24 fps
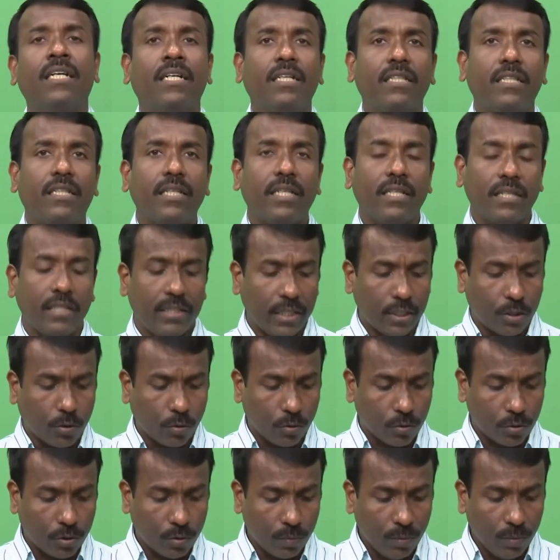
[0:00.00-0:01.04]
the, the
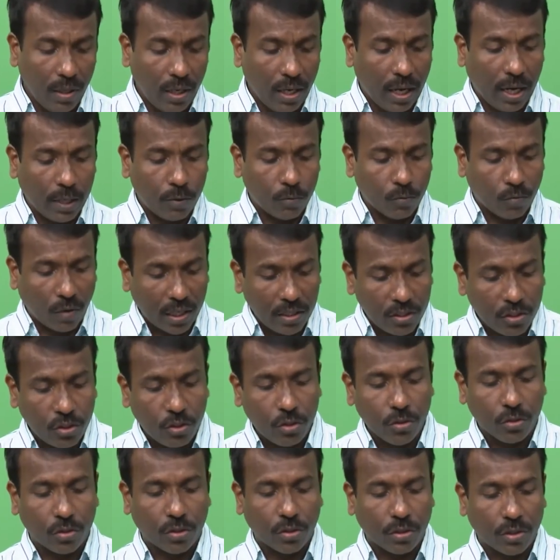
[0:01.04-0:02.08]
crucible and once
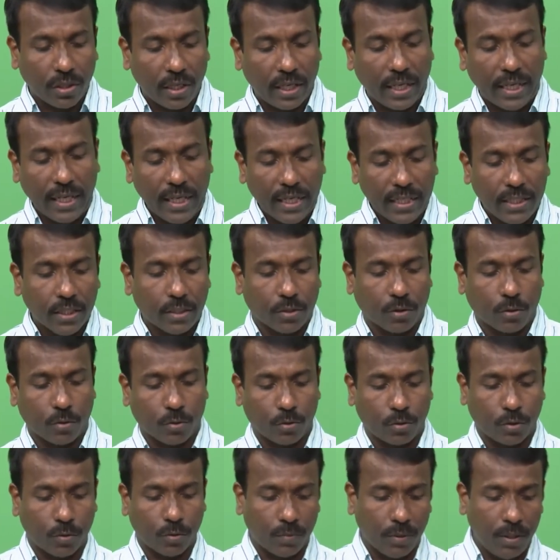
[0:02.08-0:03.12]
you heat the
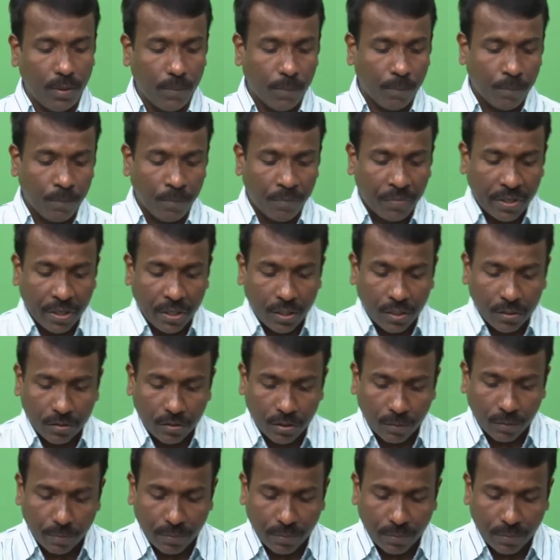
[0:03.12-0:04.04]
crucible, so I am